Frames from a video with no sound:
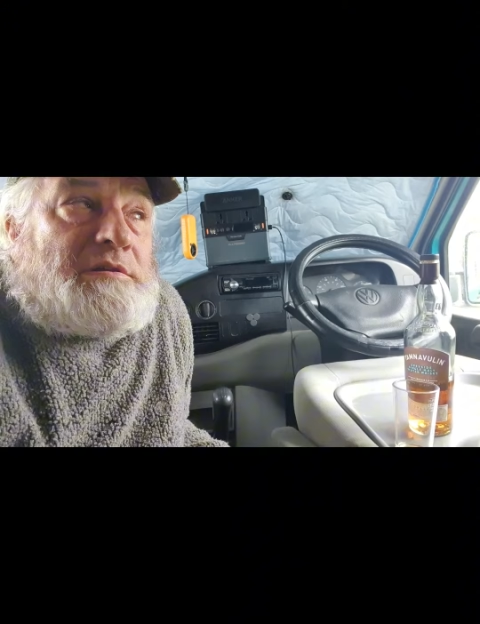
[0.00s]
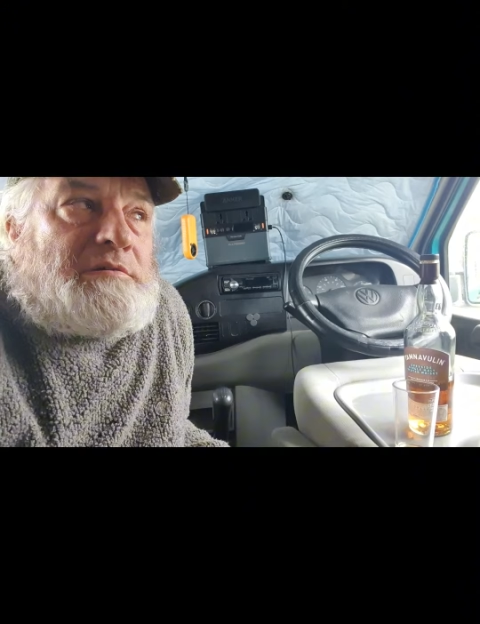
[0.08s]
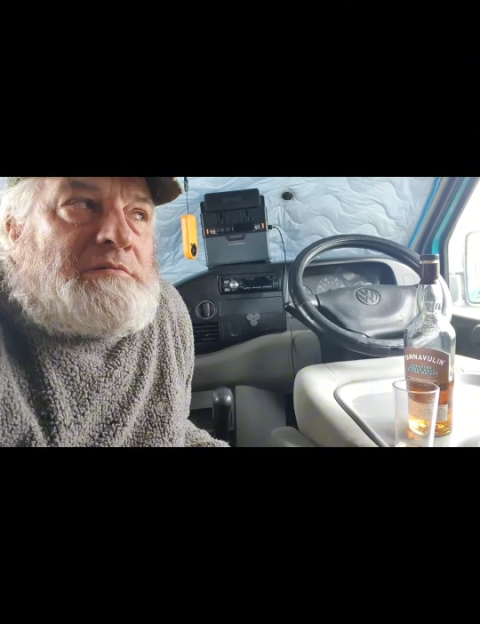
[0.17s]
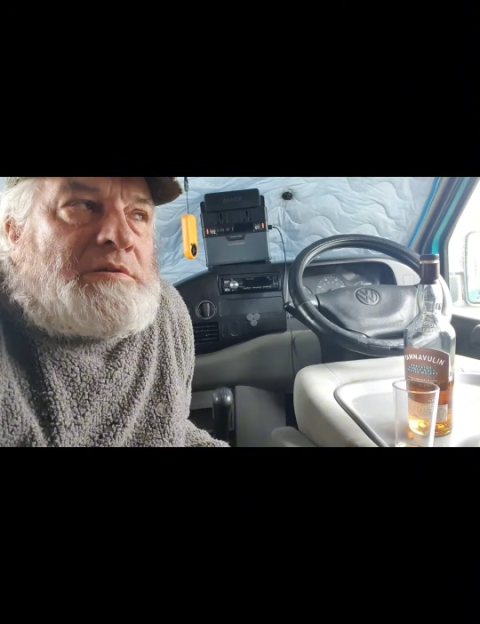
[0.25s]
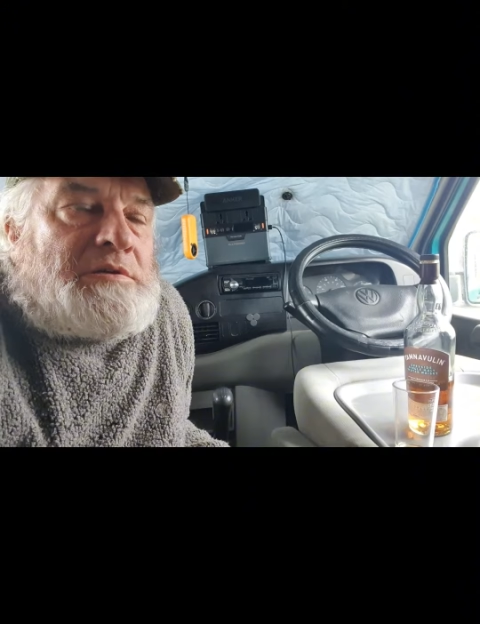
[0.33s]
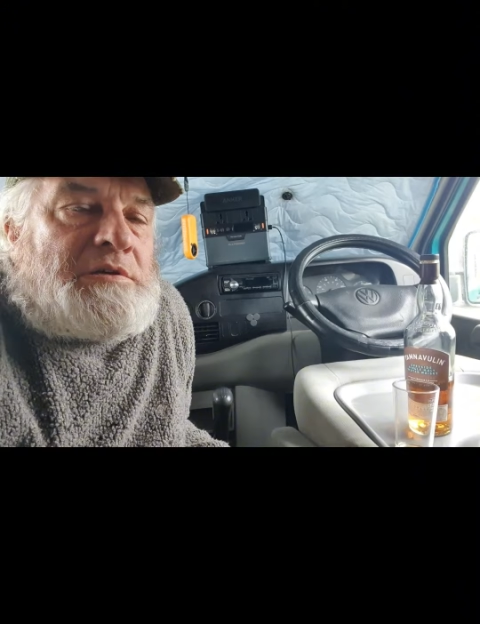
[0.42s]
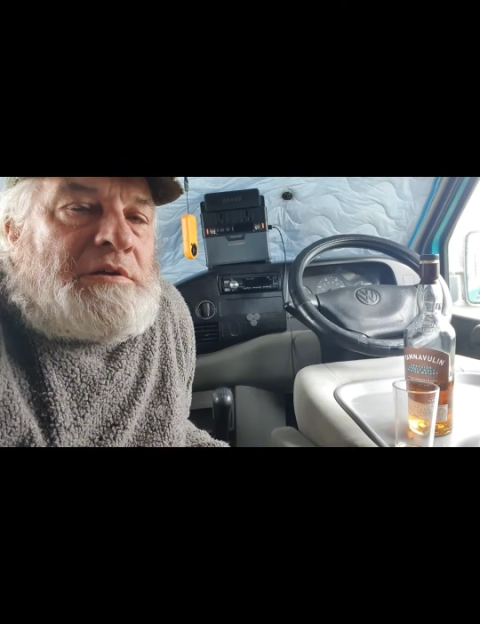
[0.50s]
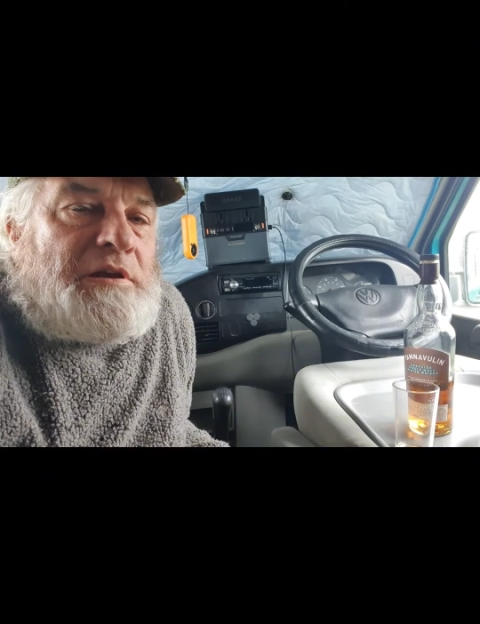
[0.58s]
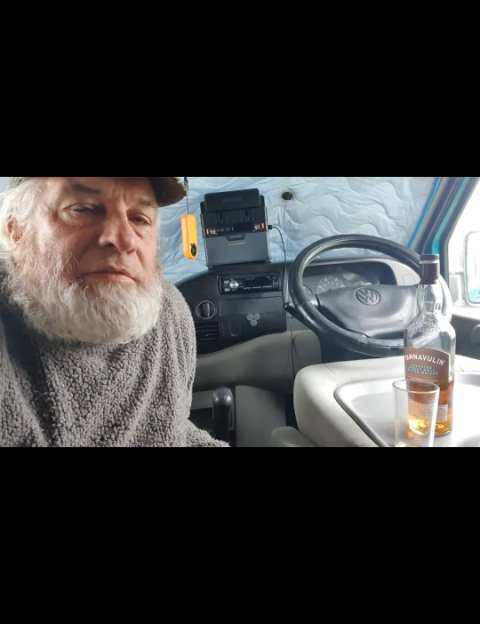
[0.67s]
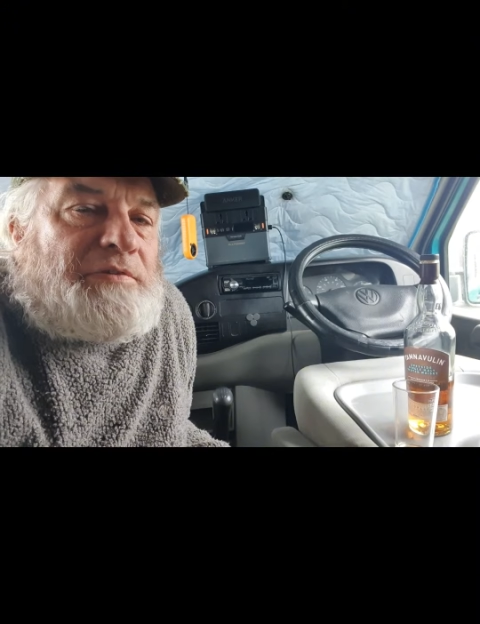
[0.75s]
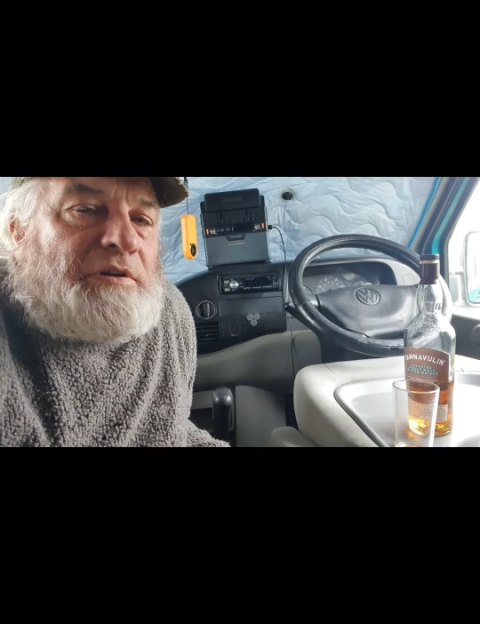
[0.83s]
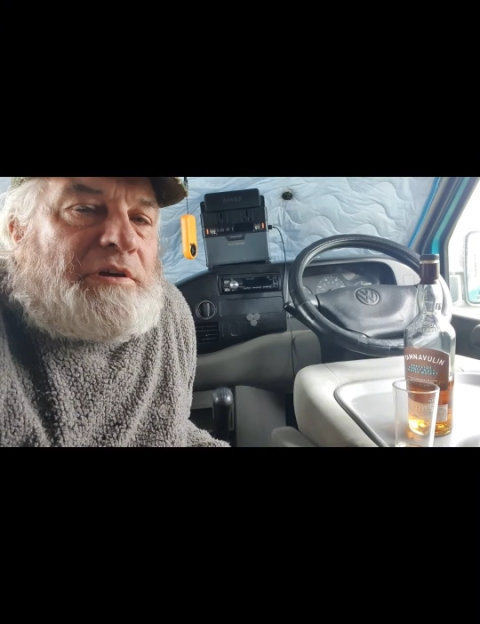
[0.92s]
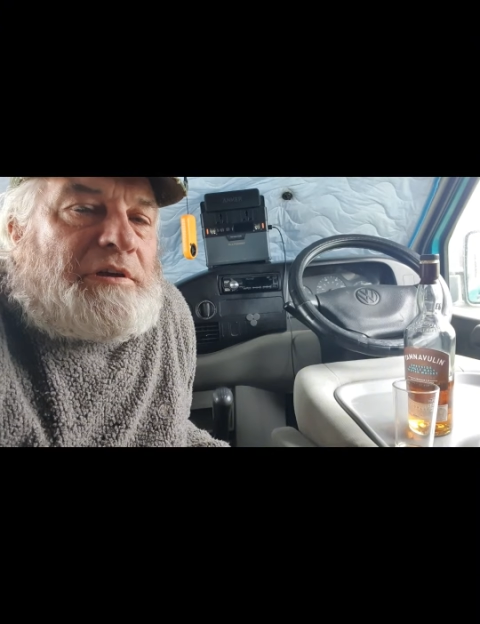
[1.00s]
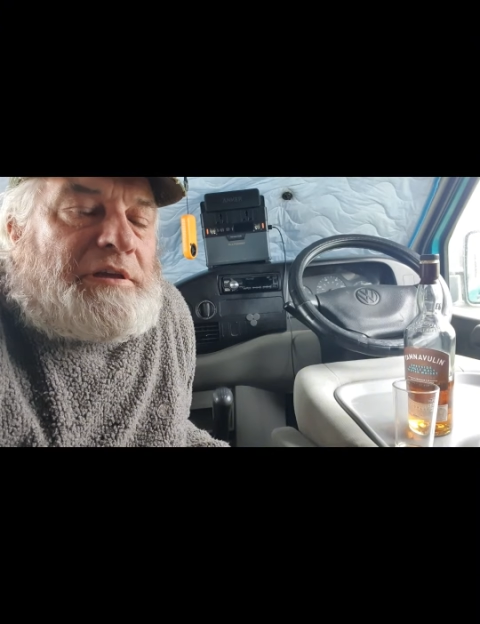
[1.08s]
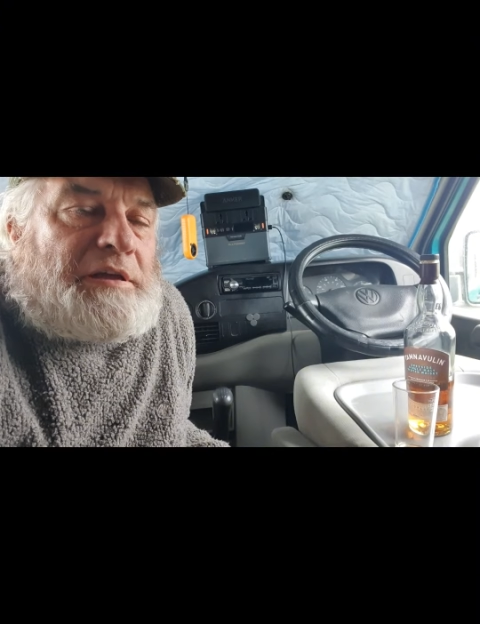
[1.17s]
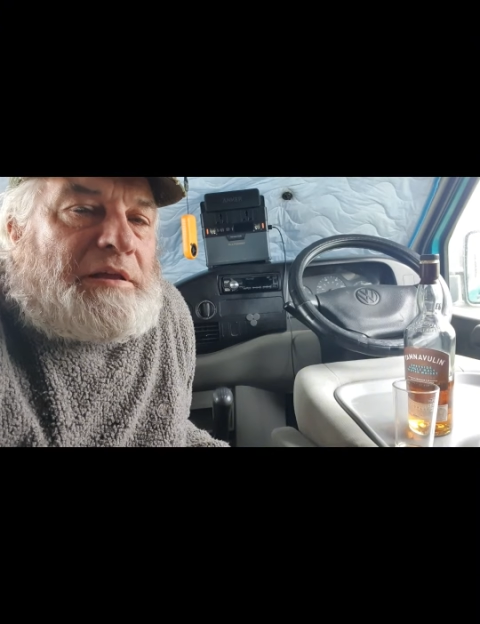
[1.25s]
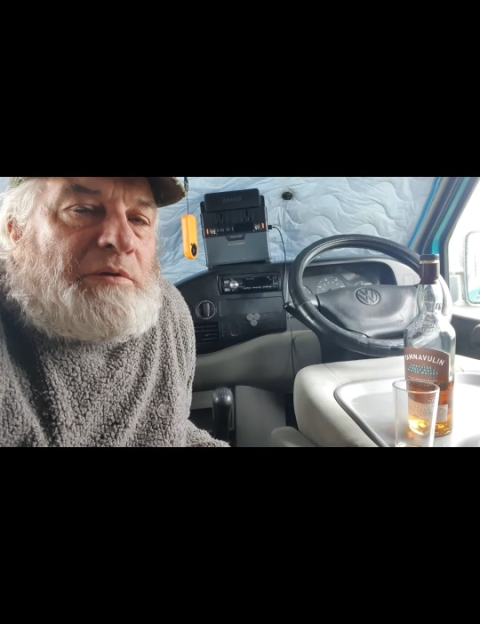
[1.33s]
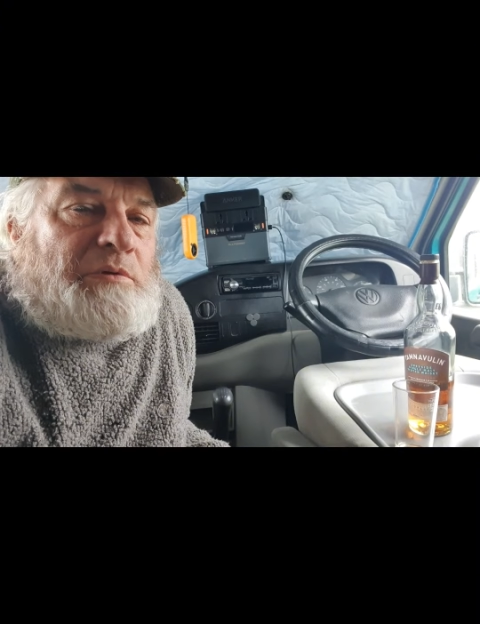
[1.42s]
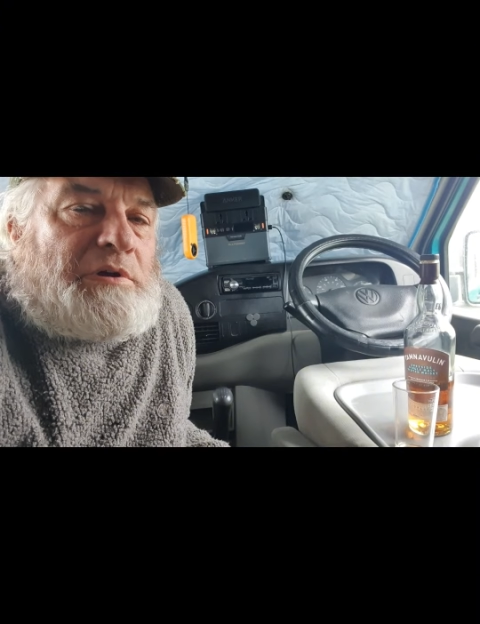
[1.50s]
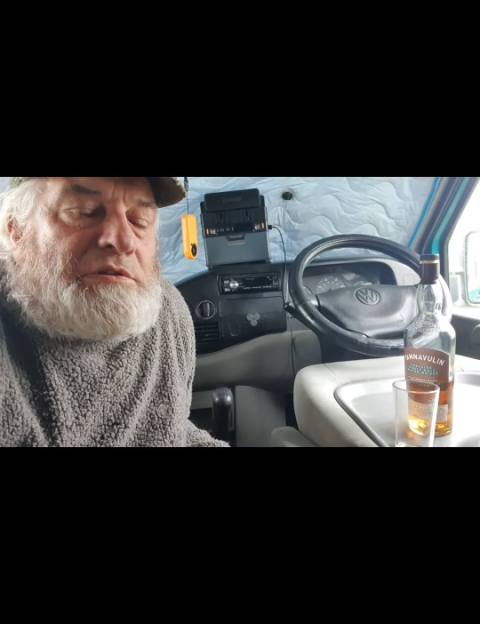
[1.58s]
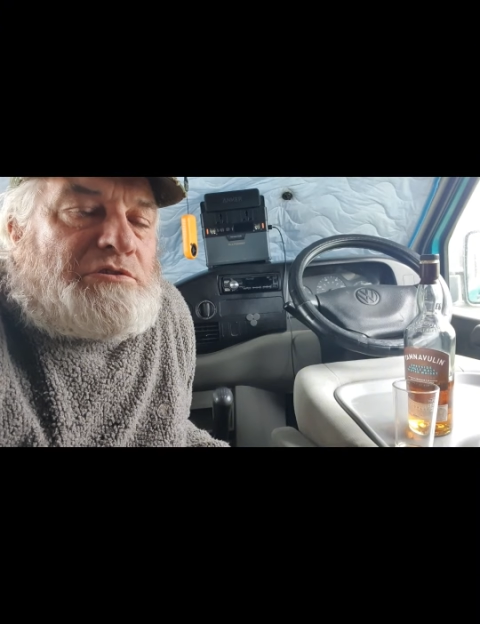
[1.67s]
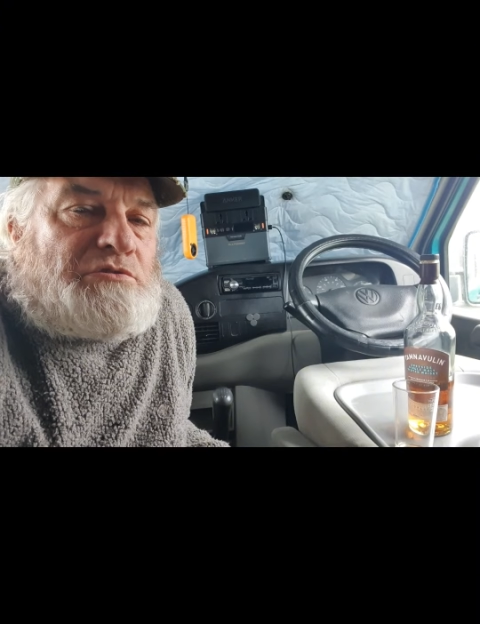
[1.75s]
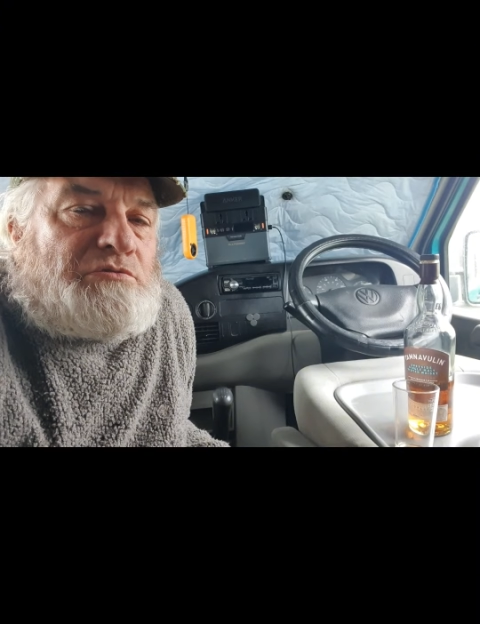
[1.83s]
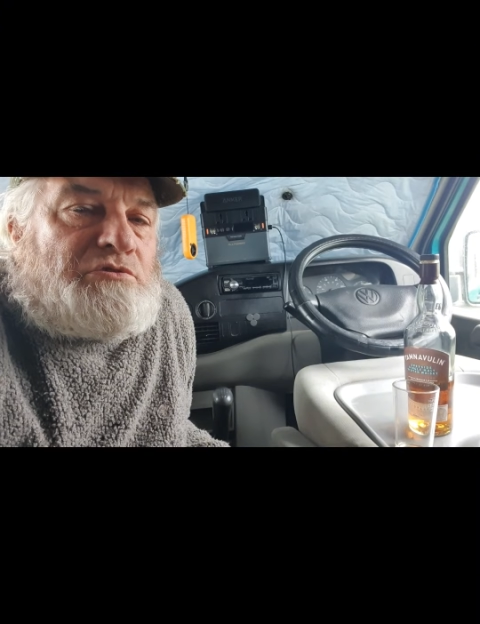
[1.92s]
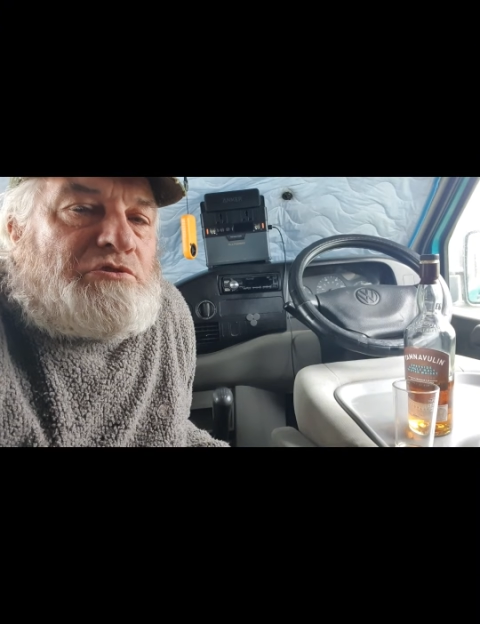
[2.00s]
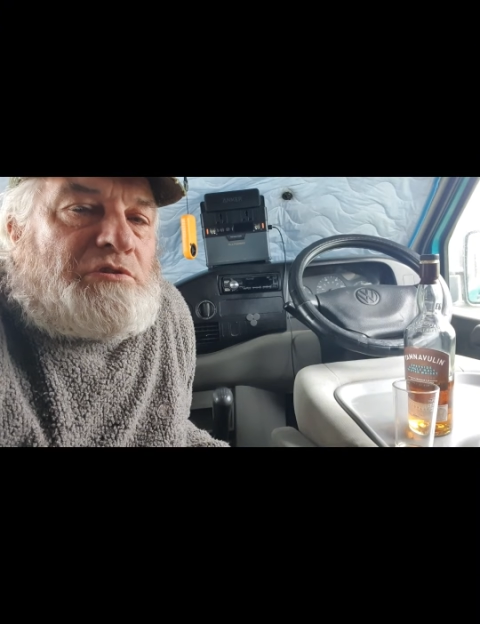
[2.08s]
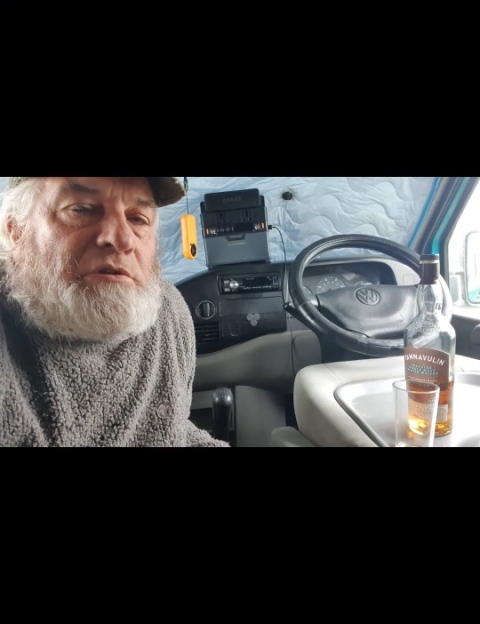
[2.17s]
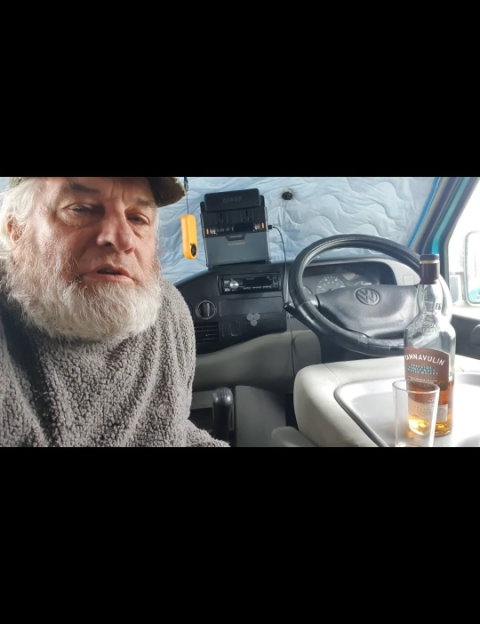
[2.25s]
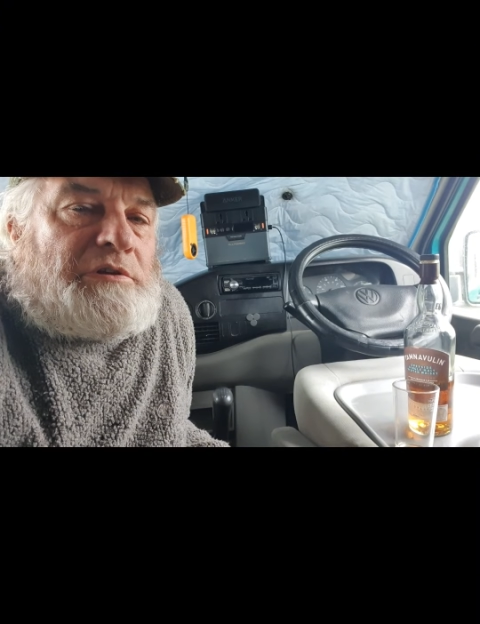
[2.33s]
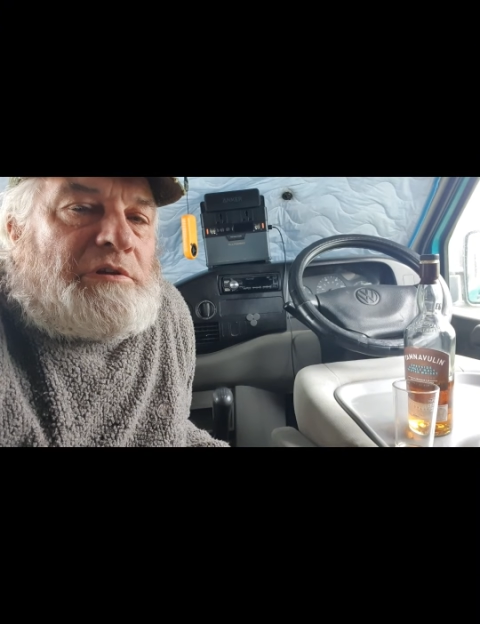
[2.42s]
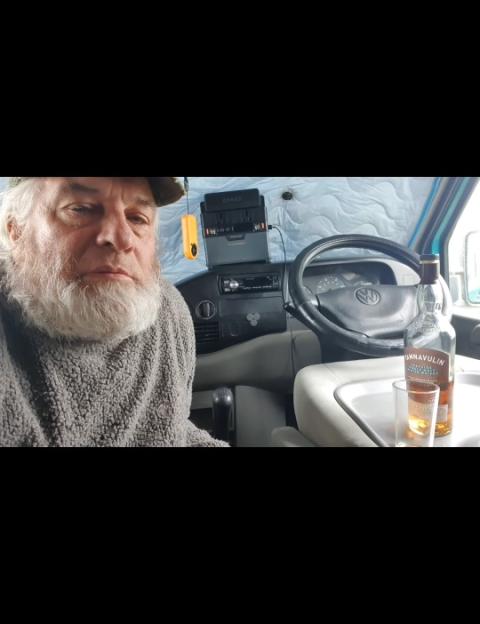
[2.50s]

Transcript: know, if I can get it where the sun's shining,